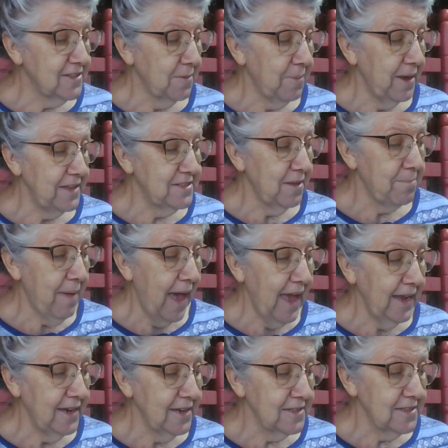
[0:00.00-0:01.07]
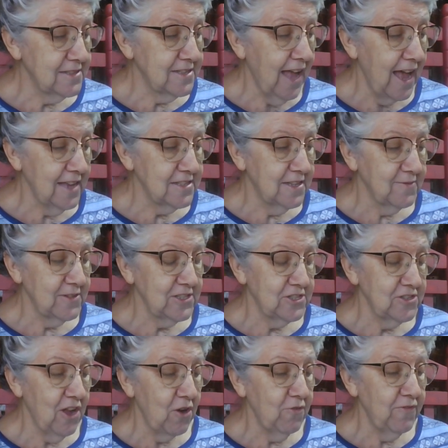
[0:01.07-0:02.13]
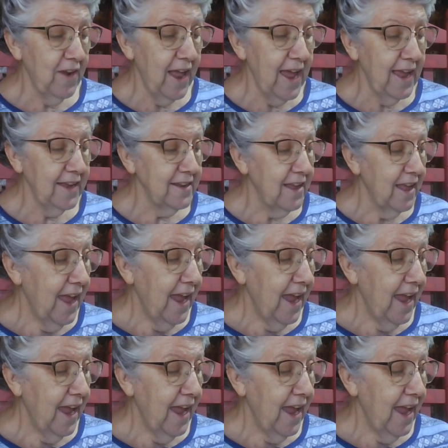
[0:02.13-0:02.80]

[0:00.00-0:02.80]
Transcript: a piece of bacon the size of a snowflake,